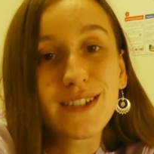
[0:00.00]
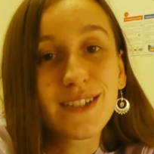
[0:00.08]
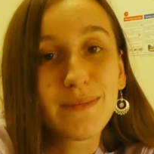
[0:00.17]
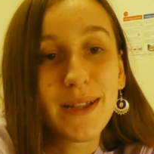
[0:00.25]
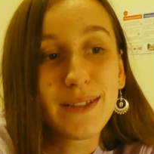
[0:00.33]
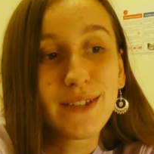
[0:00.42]

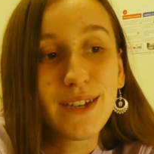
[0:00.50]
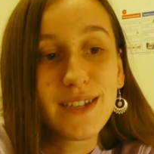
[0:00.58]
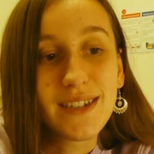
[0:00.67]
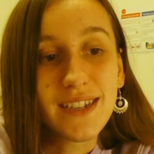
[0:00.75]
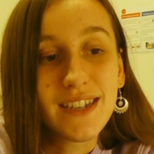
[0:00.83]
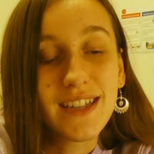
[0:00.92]
she's
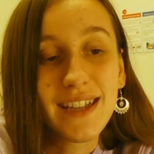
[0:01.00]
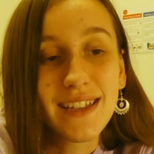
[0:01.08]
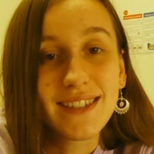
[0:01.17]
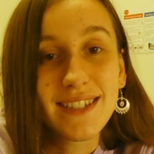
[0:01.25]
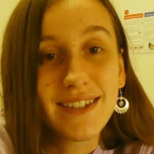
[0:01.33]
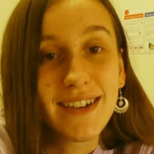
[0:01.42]
mentioning in
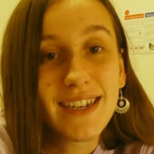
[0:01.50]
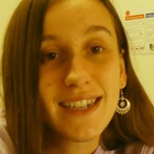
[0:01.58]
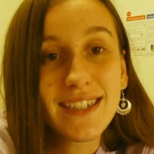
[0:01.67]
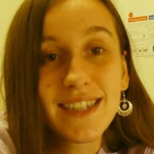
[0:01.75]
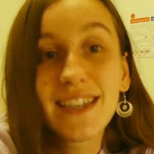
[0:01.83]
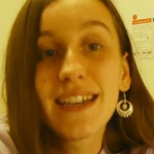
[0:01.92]
class, so I
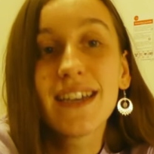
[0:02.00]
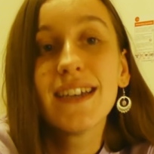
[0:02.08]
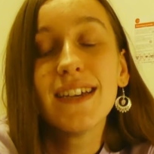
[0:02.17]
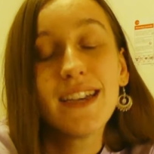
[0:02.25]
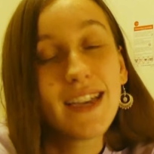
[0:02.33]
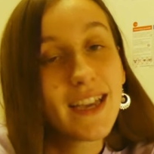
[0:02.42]
need to
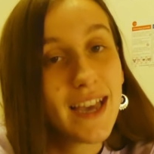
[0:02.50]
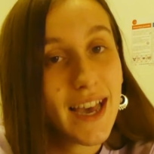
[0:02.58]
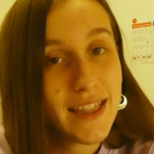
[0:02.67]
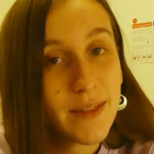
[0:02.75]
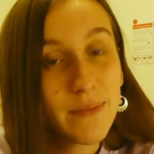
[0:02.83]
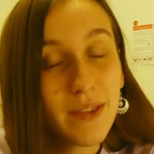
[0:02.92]

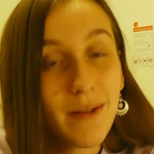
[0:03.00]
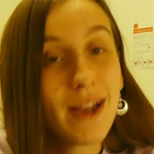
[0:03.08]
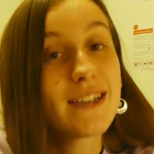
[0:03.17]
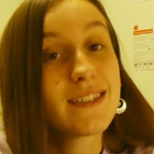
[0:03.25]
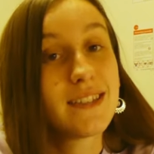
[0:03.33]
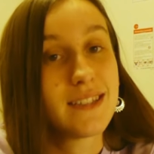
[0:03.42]
add them to my
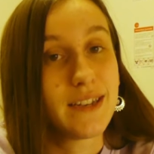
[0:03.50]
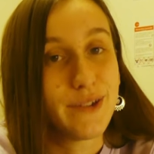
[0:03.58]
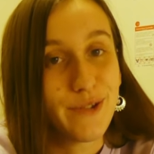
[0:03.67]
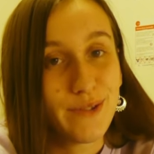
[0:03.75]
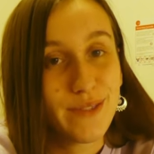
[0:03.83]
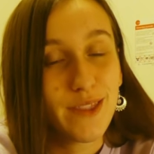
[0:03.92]
list, as I
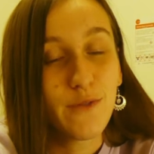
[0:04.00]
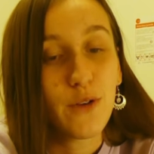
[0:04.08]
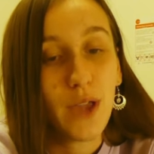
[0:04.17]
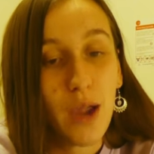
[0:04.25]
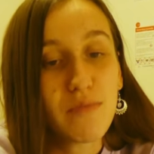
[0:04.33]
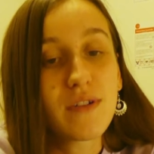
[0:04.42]
know the
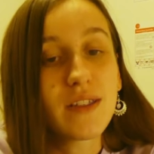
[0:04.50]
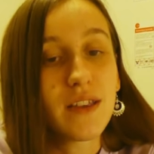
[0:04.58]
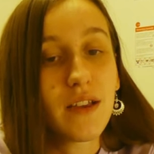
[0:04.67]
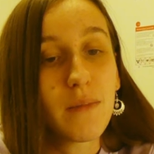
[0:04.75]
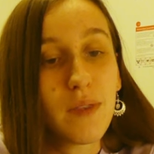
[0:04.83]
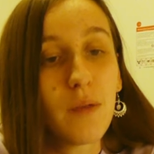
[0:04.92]
vocabulary that
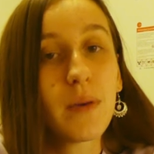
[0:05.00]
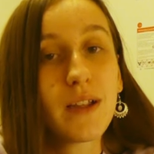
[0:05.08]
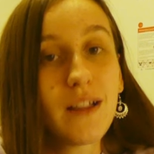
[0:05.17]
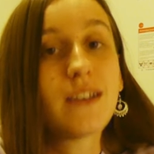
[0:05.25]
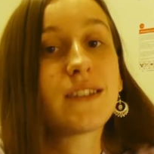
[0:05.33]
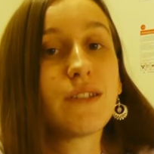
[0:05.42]
comes up in
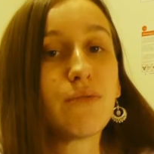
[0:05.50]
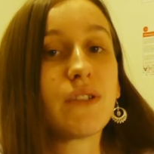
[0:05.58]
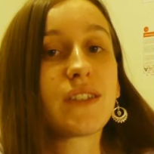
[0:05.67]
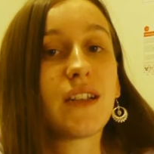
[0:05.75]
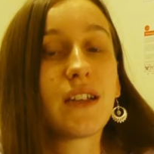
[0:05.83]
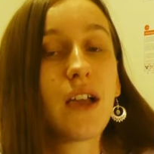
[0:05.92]
class is
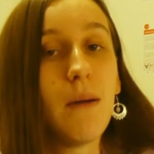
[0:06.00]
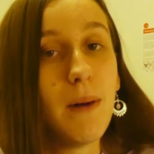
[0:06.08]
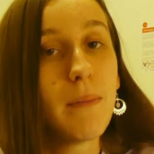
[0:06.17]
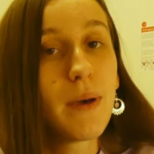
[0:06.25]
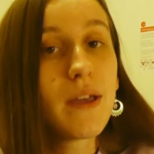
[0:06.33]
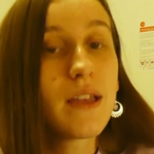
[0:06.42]
what's going to come
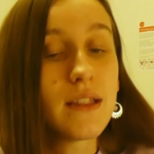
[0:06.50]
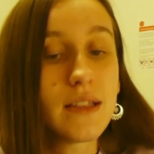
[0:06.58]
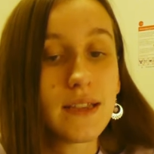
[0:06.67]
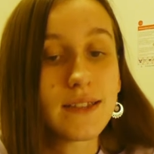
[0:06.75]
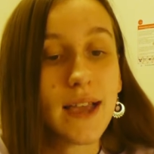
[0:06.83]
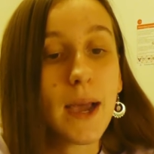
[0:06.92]
up in the
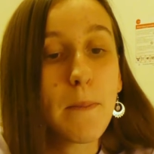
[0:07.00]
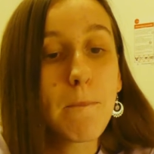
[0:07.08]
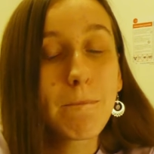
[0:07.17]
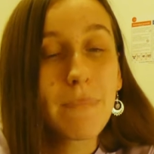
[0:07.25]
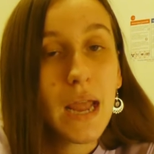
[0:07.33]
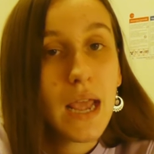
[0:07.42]
exam.
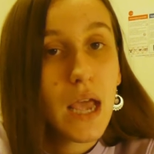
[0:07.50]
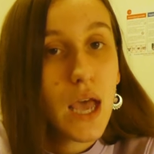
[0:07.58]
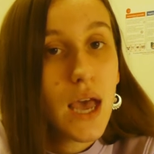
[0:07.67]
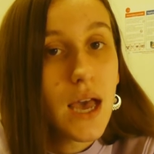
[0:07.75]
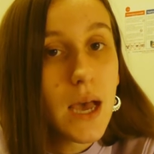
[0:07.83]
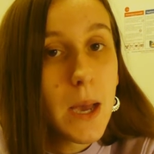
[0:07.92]

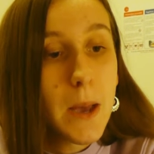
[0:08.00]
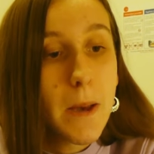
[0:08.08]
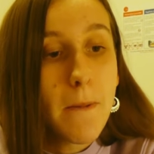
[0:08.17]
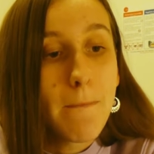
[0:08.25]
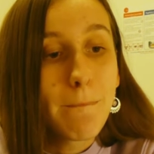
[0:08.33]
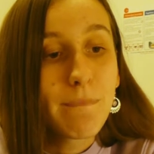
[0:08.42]

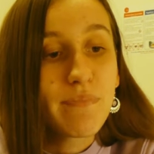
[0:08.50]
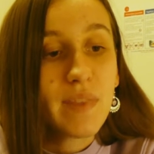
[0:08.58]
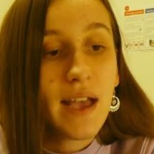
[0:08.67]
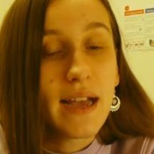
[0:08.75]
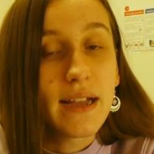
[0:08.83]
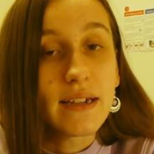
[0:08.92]

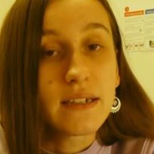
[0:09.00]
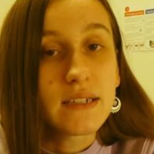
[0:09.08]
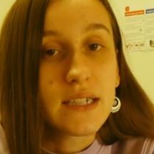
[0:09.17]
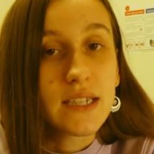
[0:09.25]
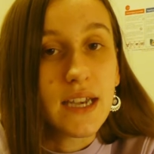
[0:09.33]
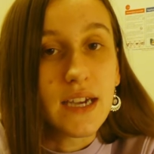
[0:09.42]

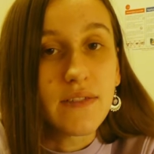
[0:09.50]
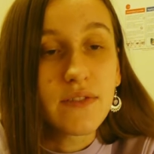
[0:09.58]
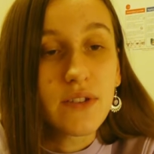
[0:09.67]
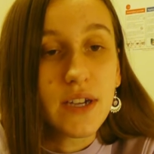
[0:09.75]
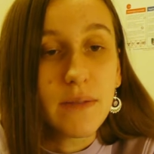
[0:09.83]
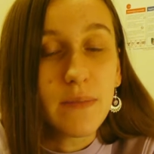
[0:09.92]
And yeah, I've
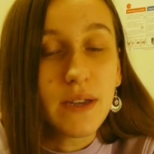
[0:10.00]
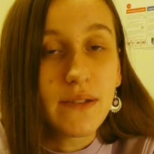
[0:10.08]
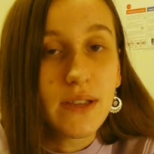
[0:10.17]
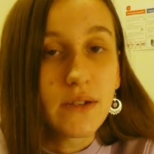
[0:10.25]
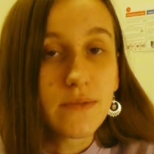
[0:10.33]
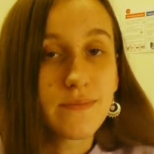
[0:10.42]
created my
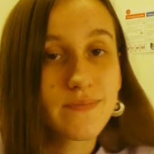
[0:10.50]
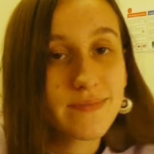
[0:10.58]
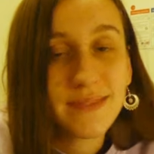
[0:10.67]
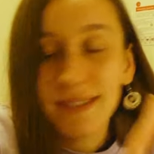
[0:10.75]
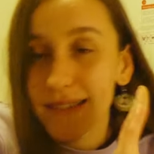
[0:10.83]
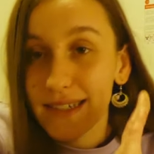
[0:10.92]
own little
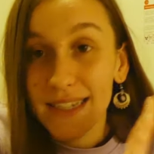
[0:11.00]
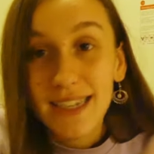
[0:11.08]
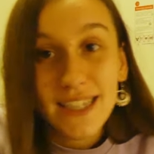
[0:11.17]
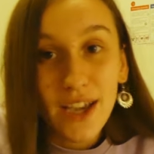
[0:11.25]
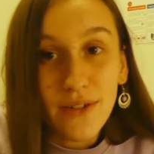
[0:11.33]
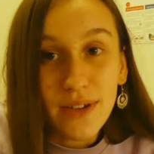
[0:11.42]

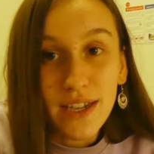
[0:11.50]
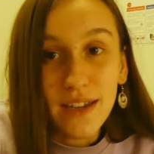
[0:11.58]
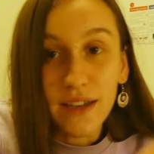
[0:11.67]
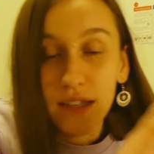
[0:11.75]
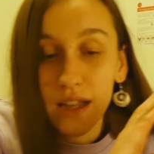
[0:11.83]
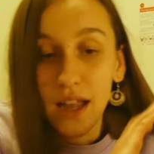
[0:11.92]

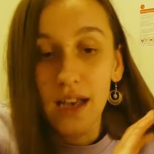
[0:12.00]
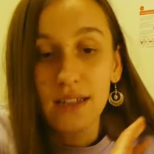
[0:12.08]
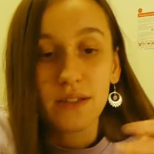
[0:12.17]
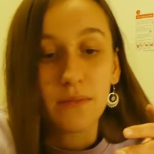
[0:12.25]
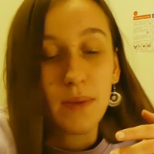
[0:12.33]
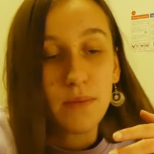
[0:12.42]
Korean
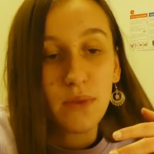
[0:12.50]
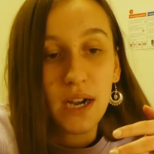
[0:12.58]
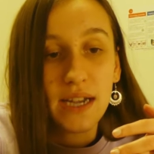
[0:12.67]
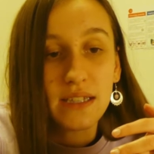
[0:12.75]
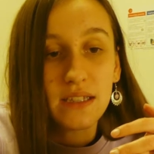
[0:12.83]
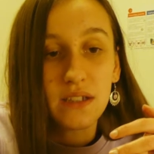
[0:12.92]
class on
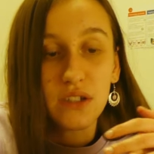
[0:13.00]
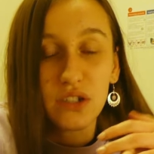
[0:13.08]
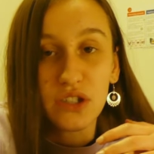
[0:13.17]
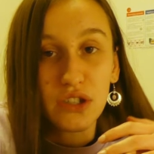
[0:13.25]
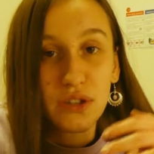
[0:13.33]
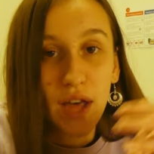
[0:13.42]
Memrise, because you
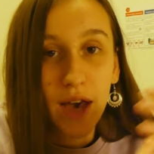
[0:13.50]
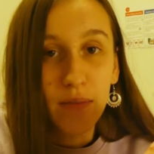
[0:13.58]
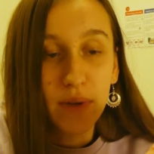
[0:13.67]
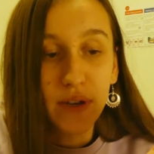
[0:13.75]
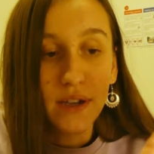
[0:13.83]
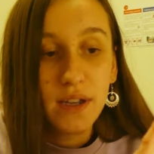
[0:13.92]
can do that,
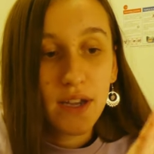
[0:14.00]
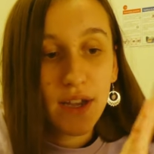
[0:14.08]
but